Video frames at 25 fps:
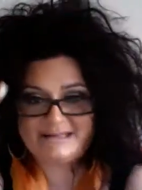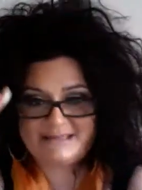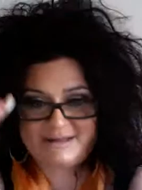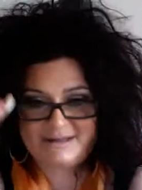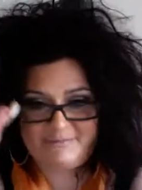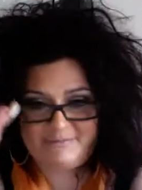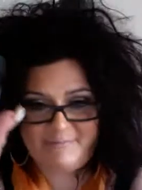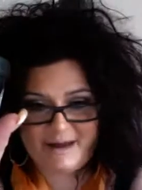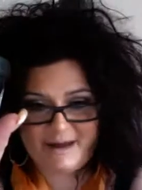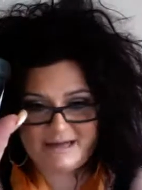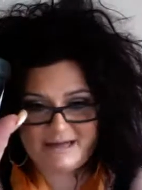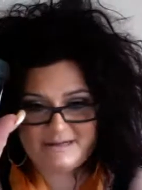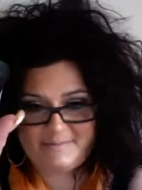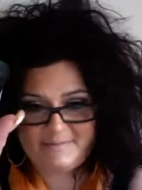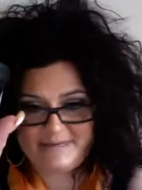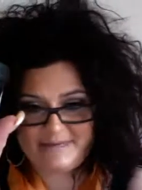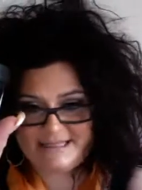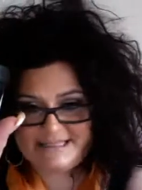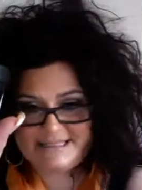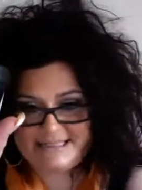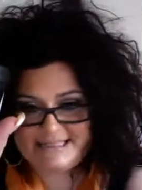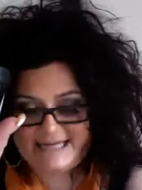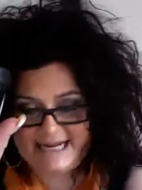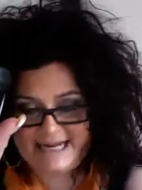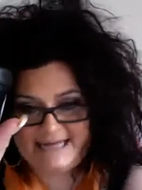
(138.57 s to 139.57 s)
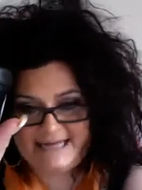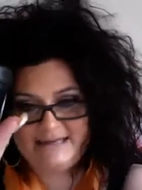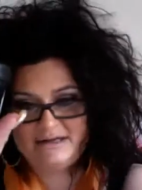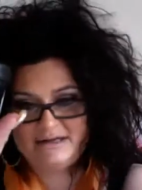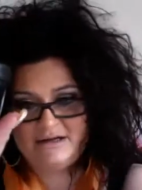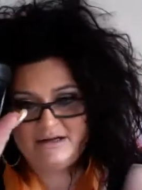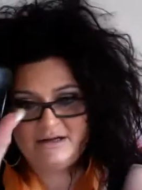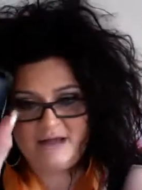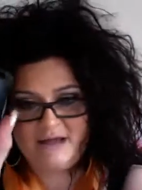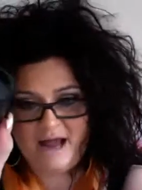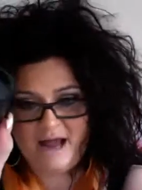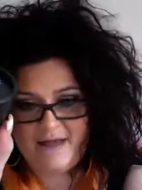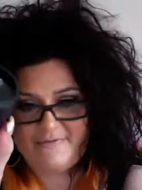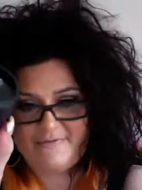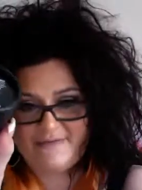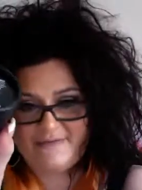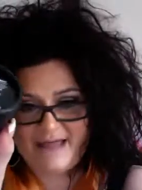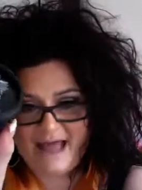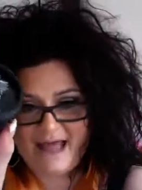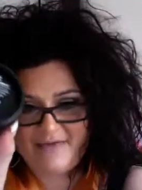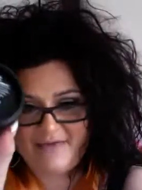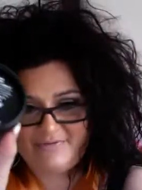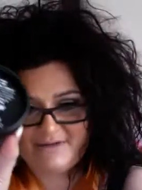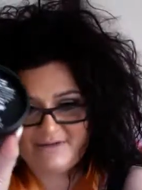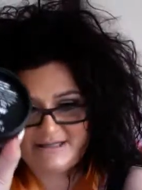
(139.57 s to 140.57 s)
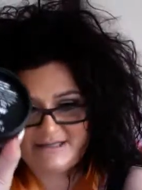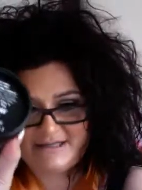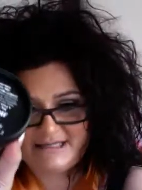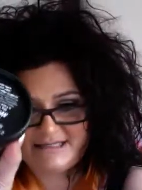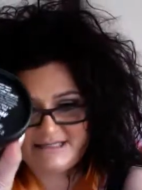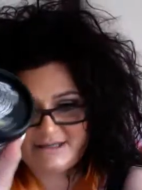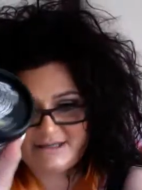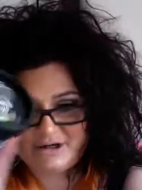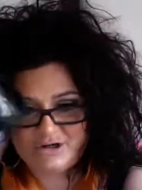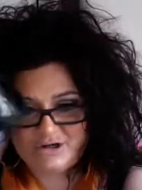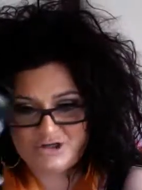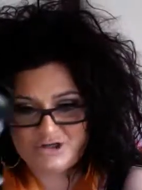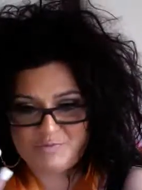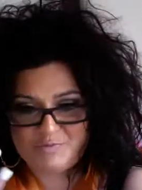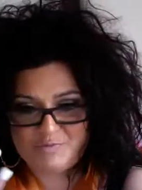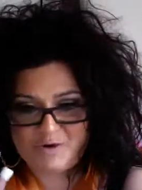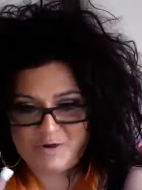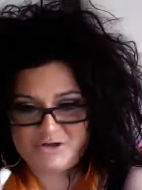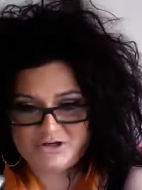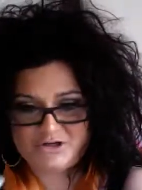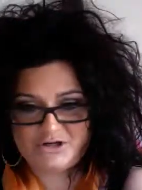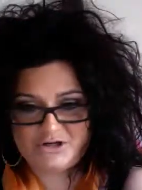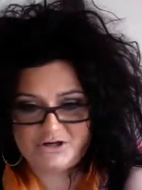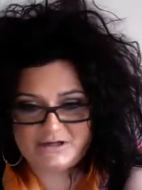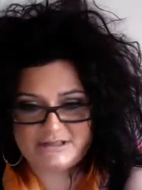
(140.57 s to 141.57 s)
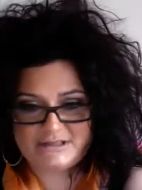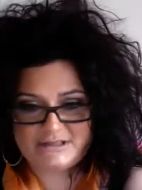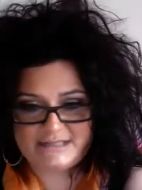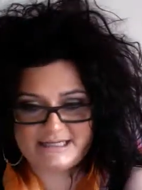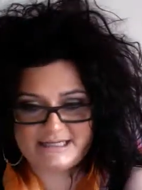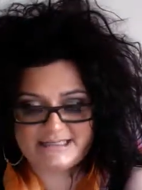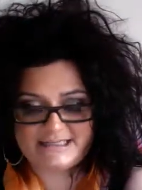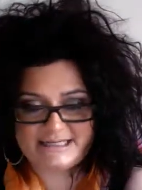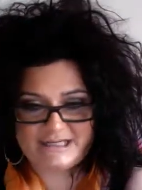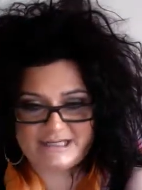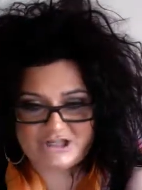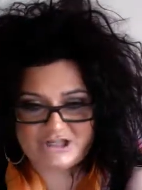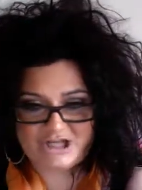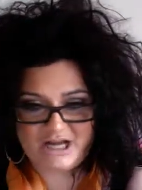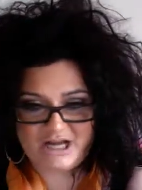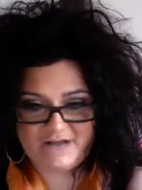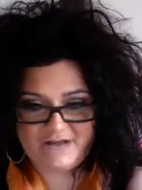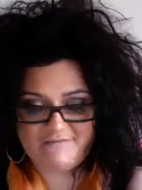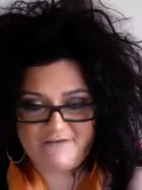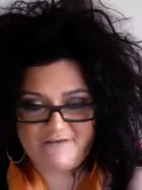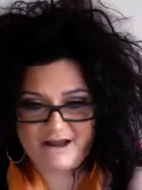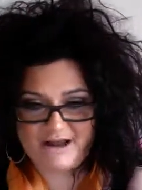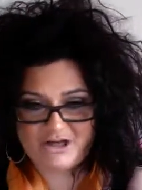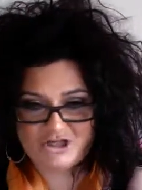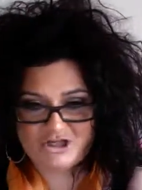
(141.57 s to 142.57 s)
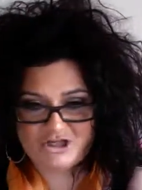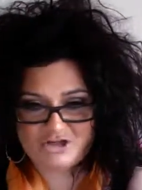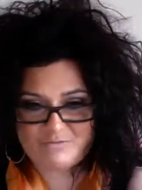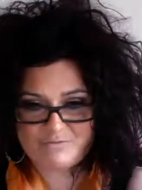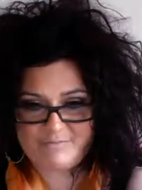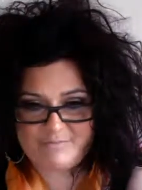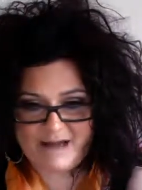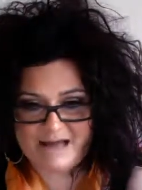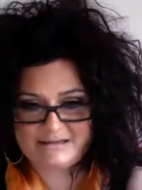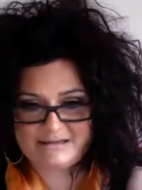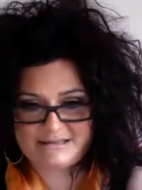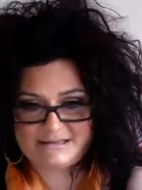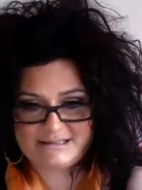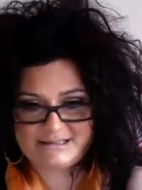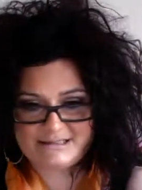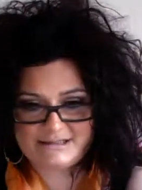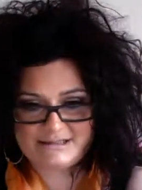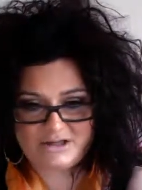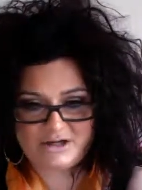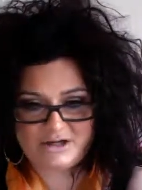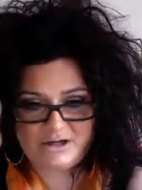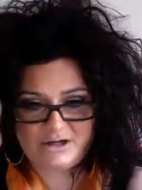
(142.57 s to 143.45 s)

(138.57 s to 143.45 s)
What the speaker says: of Magnaminte, and again this is a Lush product. It's actually a facial mask,